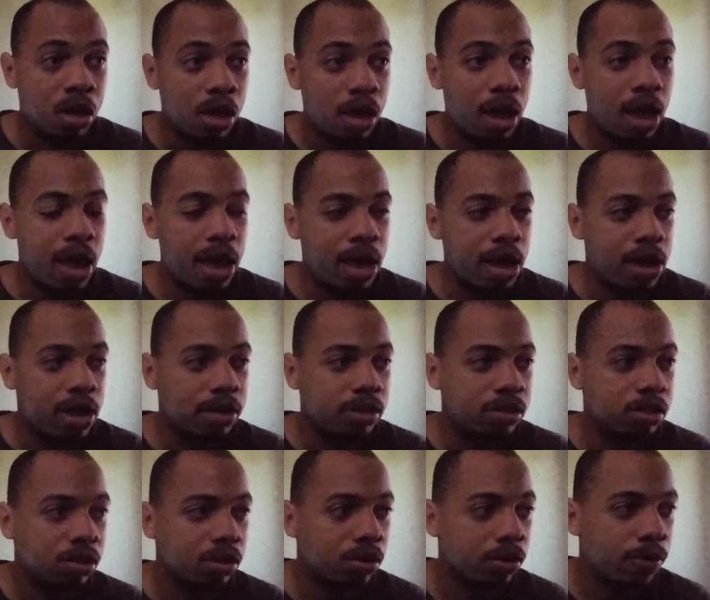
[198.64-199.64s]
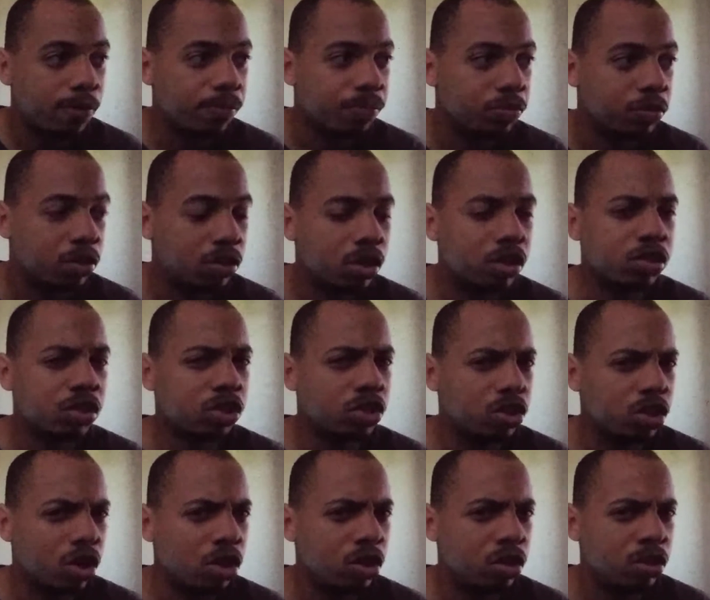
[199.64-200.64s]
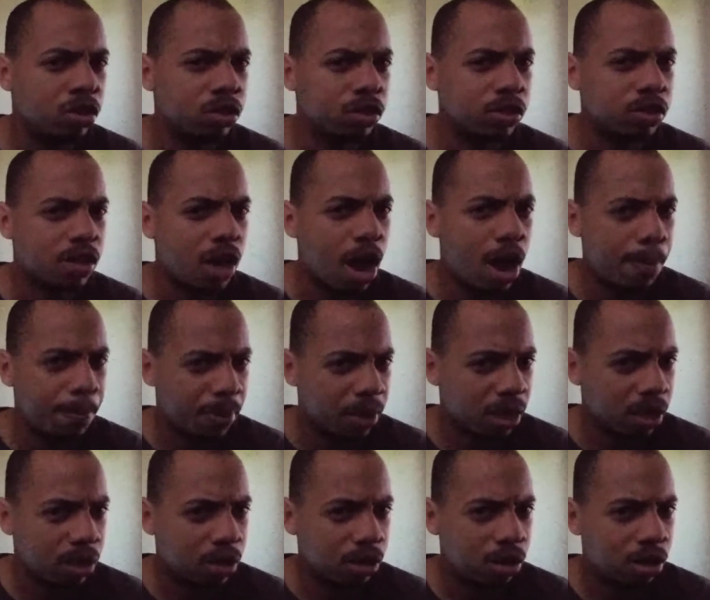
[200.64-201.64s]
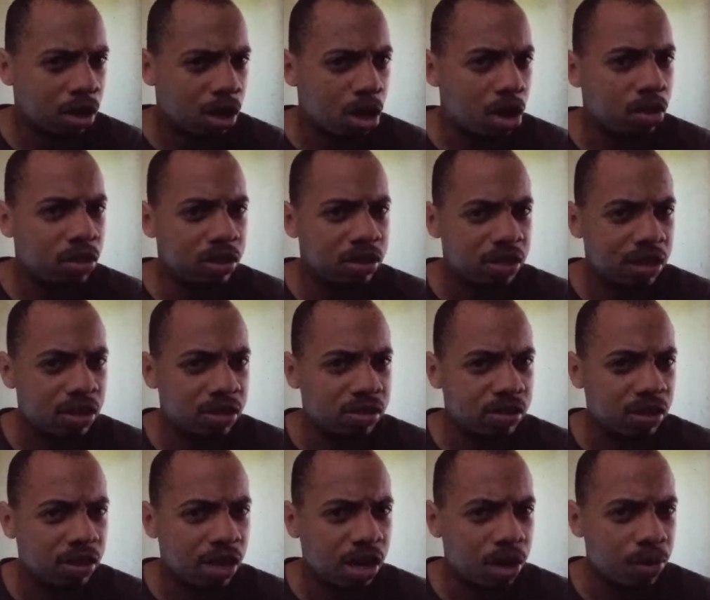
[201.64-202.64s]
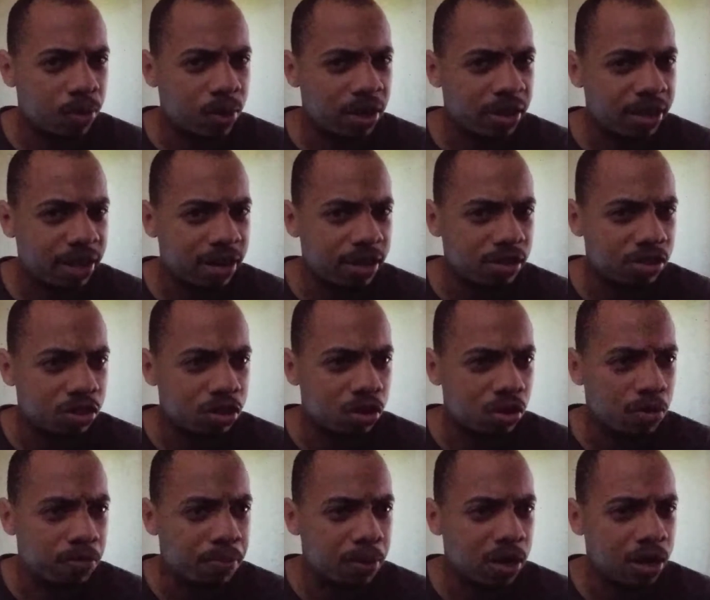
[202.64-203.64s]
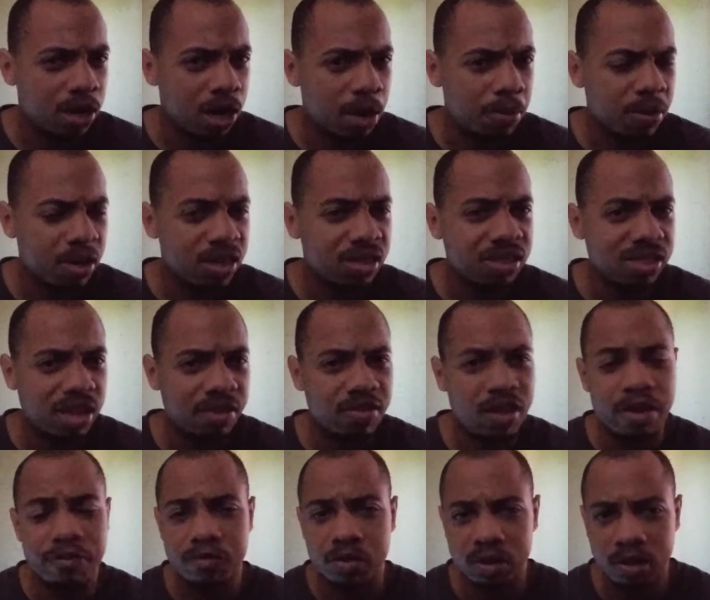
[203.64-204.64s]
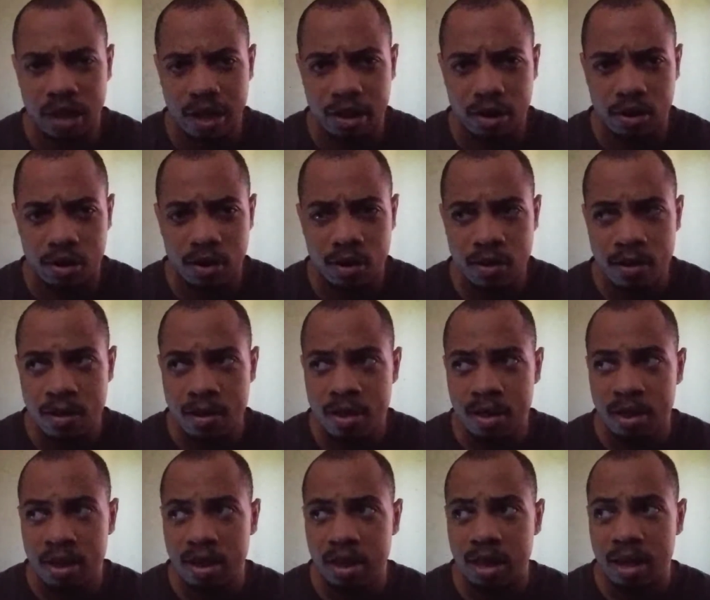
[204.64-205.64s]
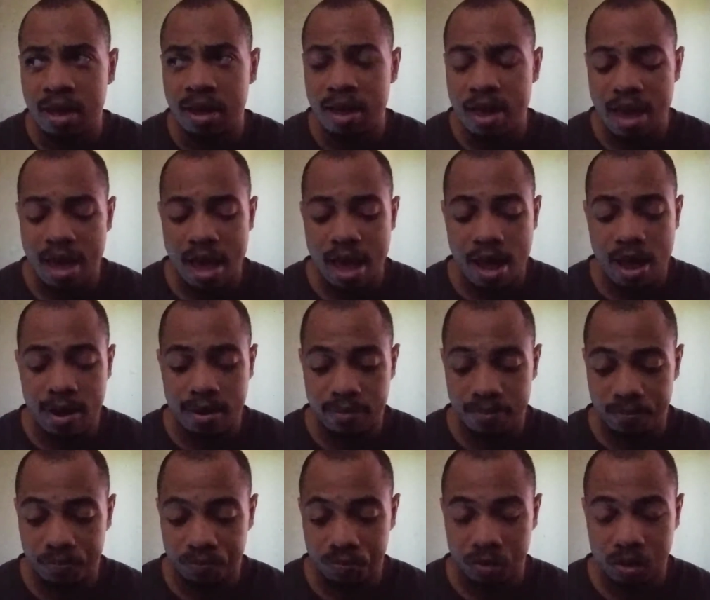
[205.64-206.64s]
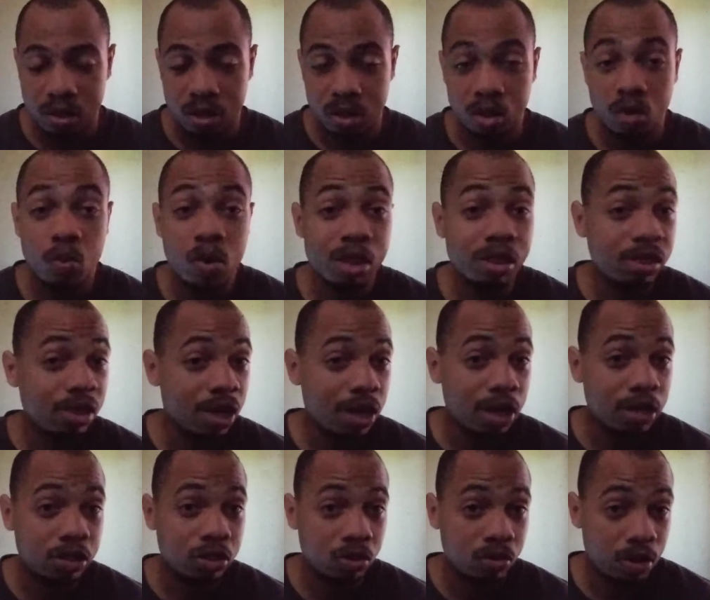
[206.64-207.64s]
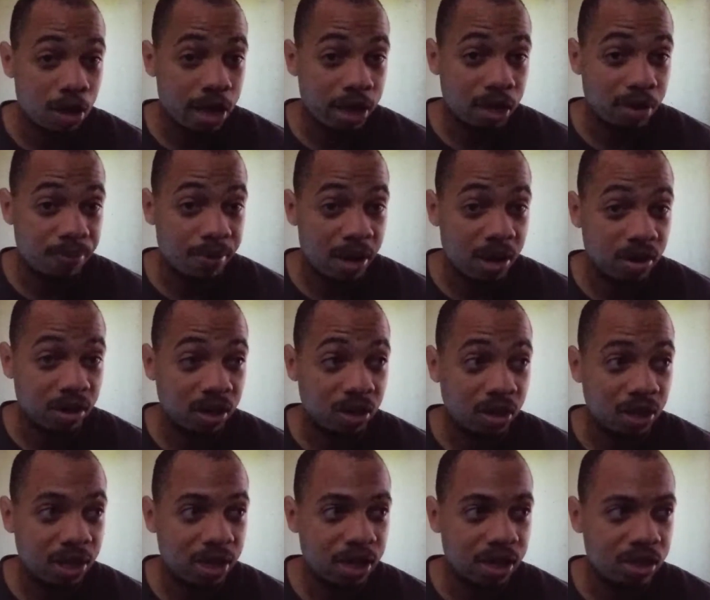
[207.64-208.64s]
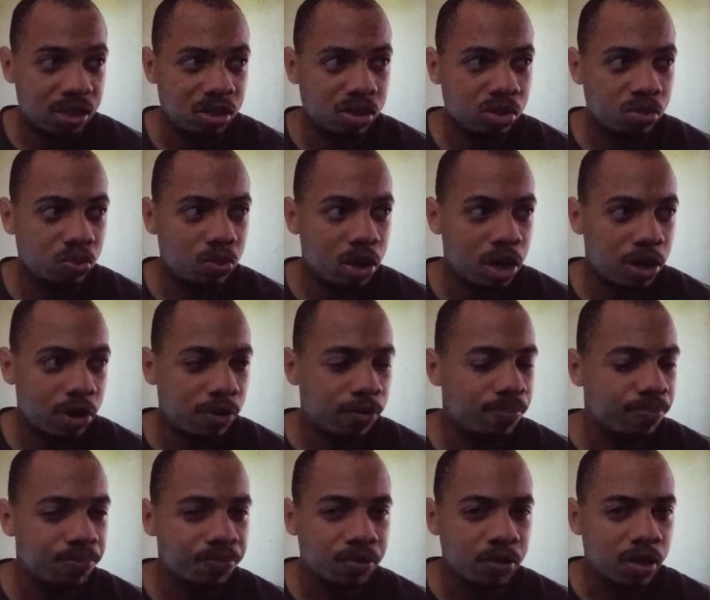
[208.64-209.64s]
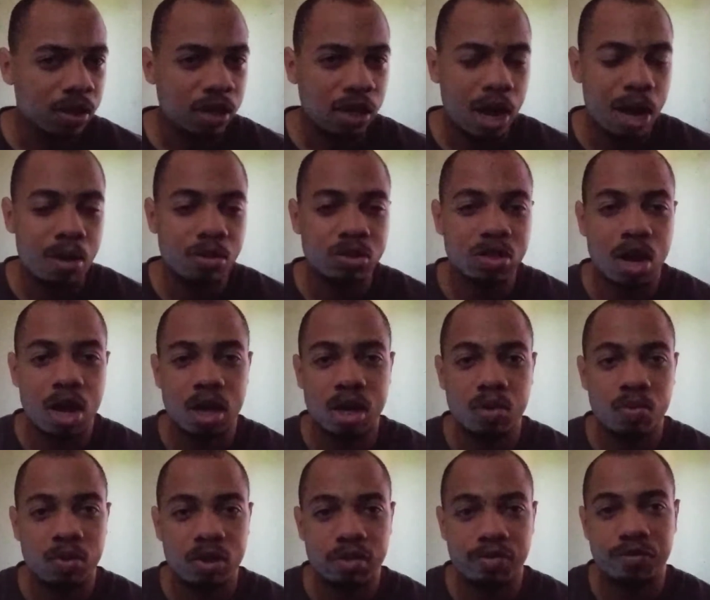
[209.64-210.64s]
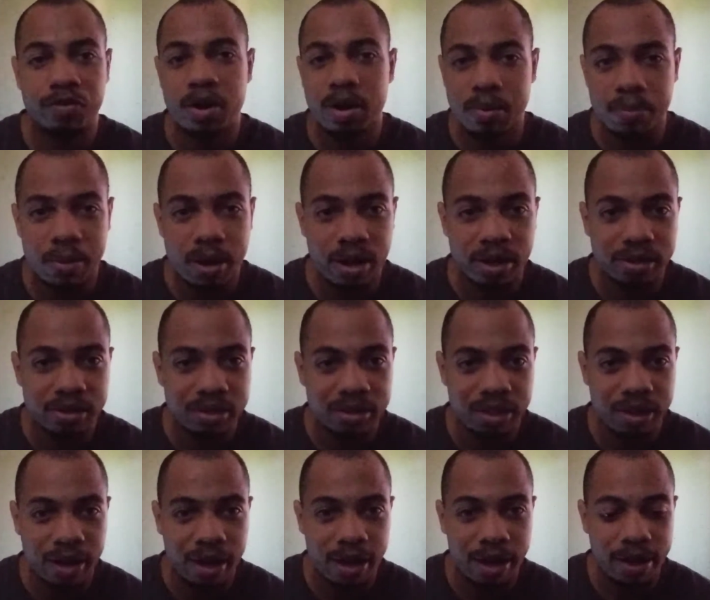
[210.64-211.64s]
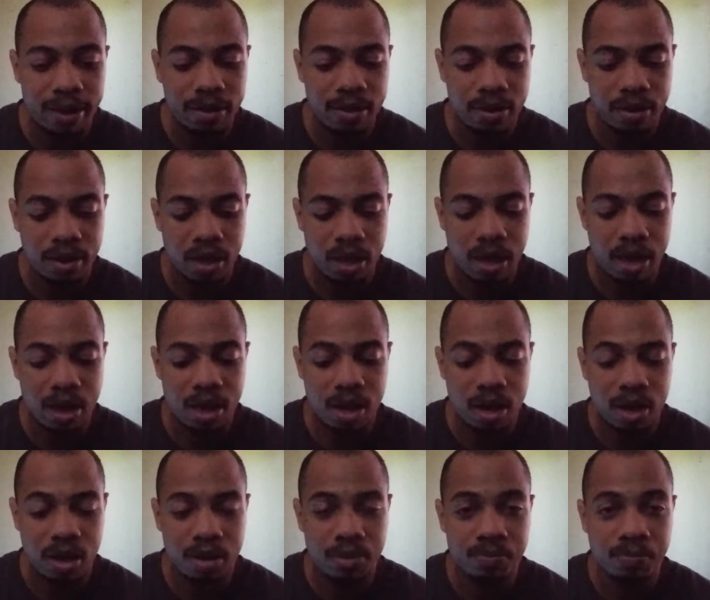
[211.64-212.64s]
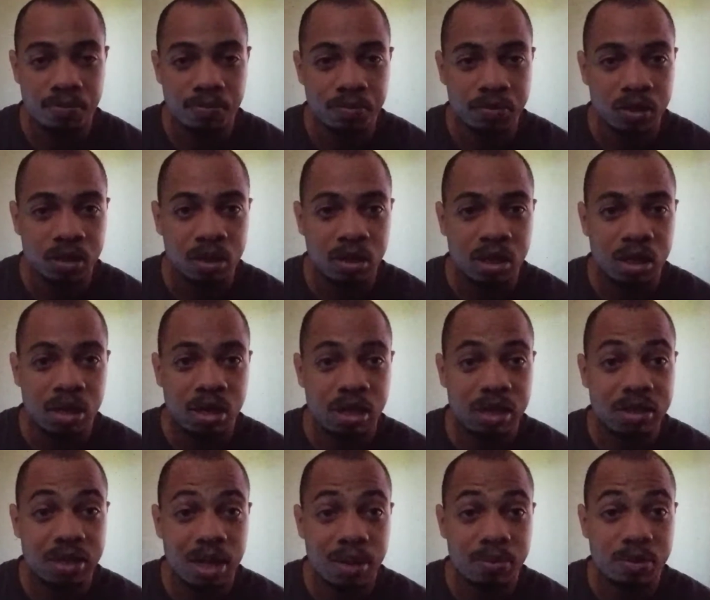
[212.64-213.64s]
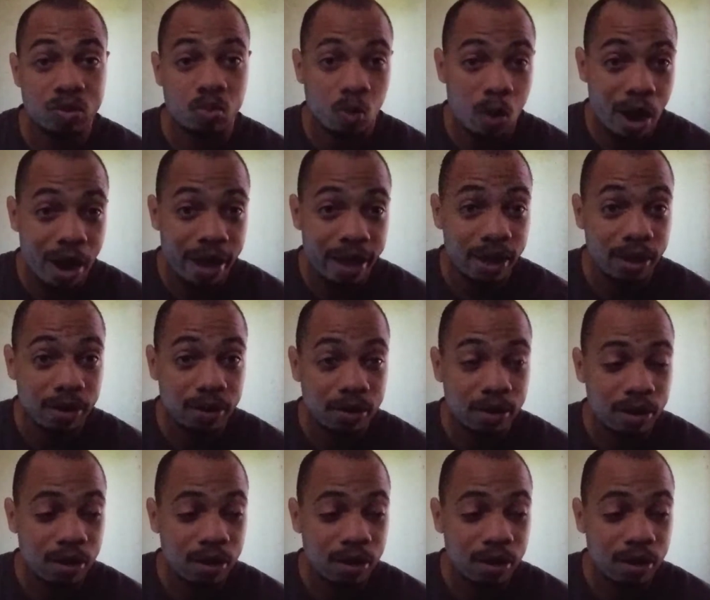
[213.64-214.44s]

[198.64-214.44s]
And there's a certain topic on the DLC that I want to get into, but I'm going to save that for later. And the one thing I do like about it is, I was talking with a friend of mine today. His name is Wyatt.